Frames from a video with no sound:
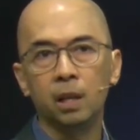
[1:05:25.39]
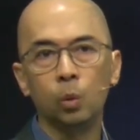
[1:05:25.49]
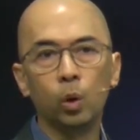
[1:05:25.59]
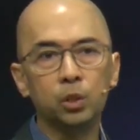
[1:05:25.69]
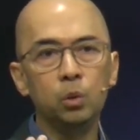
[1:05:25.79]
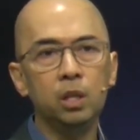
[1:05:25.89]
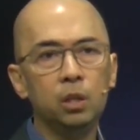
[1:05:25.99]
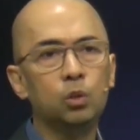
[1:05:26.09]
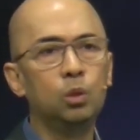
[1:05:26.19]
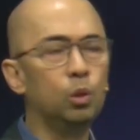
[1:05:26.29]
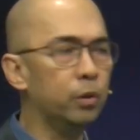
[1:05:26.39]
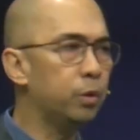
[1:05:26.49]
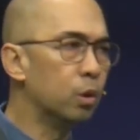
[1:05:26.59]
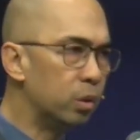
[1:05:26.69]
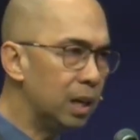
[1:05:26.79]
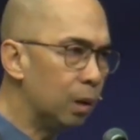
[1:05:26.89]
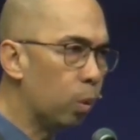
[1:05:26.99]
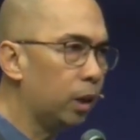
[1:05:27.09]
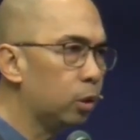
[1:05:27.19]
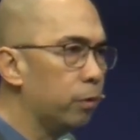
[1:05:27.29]
And what you need to do, if you really
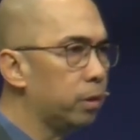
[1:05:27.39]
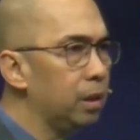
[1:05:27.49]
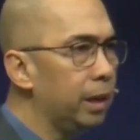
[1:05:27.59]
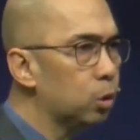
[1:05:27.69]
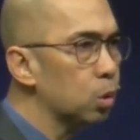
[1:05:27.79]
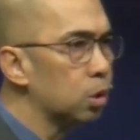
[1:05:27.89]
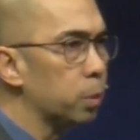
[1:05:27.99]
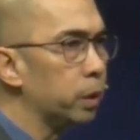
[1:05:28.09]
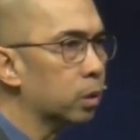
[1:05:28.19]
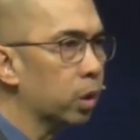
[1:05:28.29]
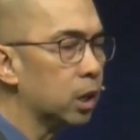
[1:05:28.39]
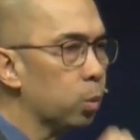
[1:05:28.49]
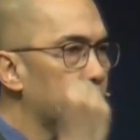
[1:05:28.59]
want to have a relationship with Christ,